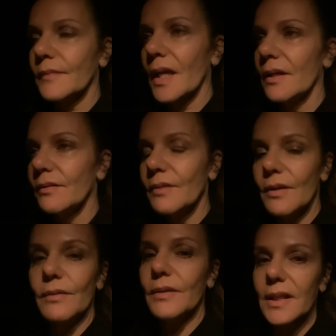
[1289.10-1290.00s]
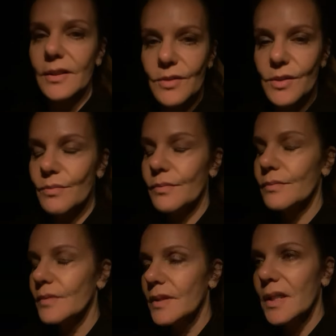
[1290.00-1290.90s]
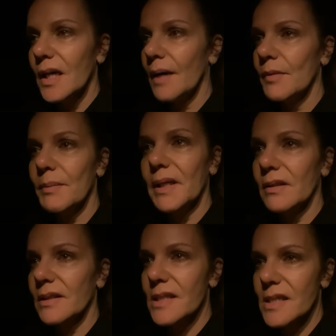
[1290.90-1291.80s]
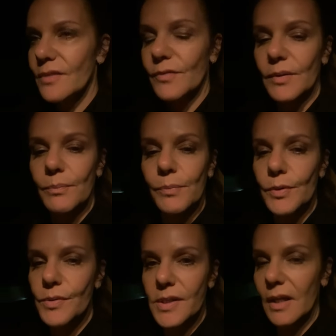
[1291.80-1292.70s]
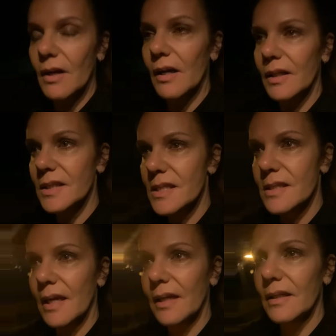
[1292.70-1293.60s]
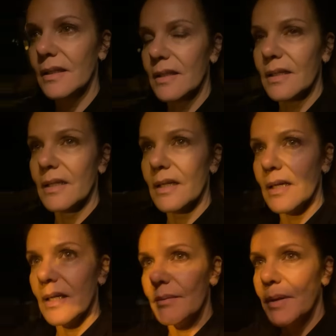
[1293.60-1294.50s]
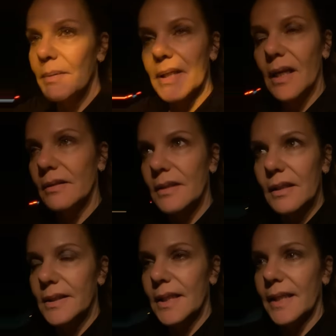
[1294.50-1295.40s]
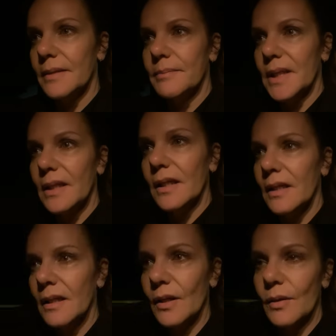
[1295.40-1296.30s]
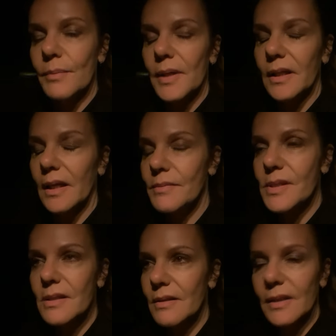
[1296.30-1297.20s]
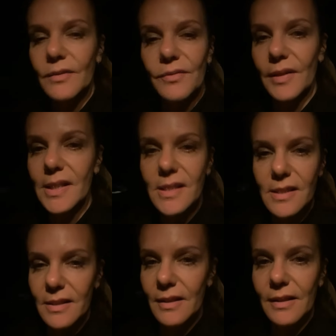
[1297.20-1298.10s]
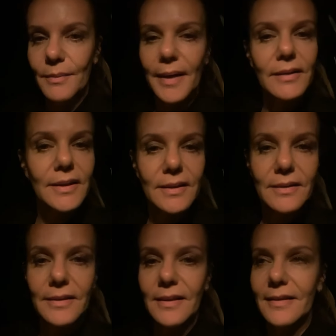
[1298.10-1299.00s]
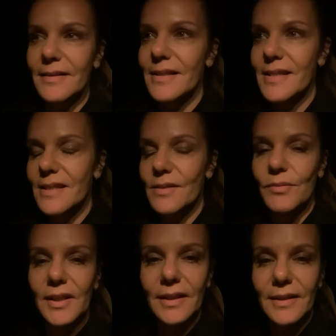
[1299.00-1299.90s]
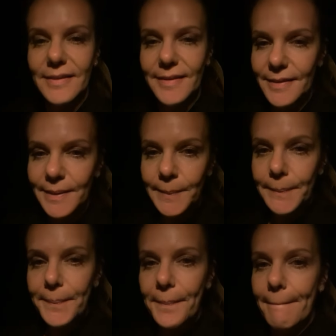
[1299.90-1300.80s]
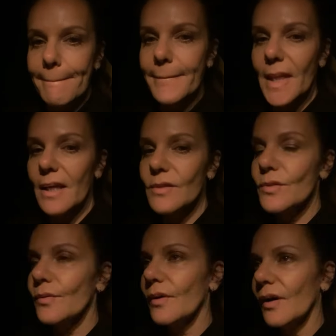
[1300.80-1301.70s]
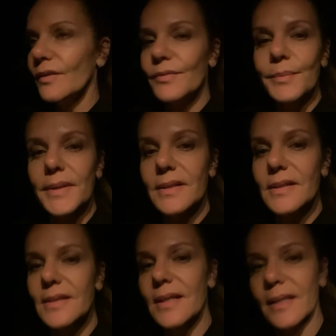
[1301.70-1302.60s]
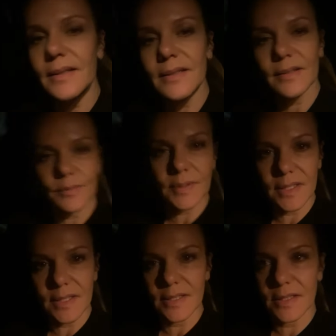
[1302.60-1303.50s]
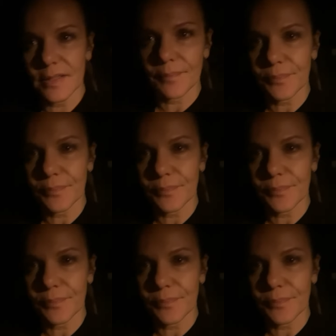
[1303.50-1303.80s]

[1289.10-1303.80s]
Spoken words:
I don't know. I'm going to make a list of the pros and cons tonight. Maybe that'll enlighten me, but I'm still in the fence about it. This is ridiculous. It's so hard for me to decide. It really is.